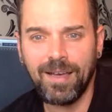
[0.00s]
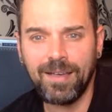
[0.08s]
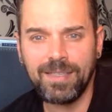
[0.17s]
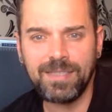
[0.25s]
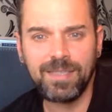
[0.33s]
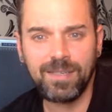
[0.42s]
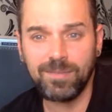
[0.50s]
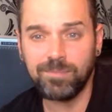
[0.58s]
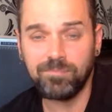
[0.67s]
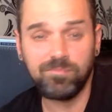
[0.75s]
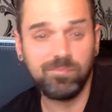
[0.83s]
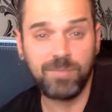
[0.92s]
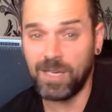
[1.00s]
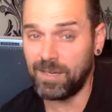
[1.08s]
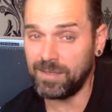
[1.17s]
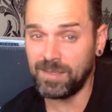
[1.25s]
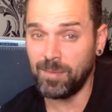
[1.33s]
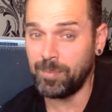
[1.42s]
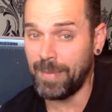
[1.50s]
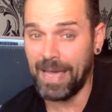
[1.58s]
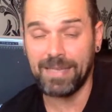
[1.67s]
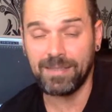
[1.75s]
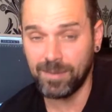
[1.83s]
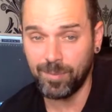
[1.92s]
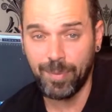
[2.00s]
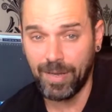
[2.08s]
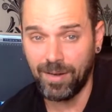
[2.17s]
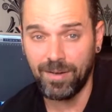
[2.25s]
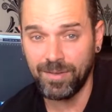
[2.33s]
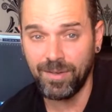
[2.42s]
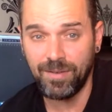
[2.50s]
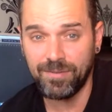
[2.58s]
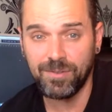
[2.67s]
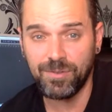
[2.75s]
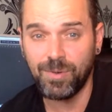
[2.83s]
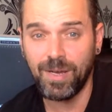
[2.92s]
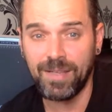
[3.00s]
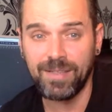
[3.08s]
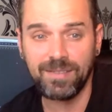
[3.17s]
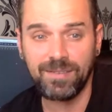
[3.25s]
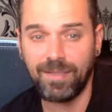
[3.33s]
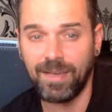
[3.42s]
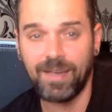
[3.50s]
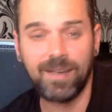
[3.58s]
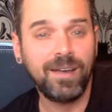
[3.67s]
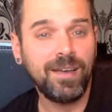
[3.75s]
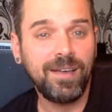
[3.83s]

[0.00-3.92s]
is it's a master pedal. You have to try this thing.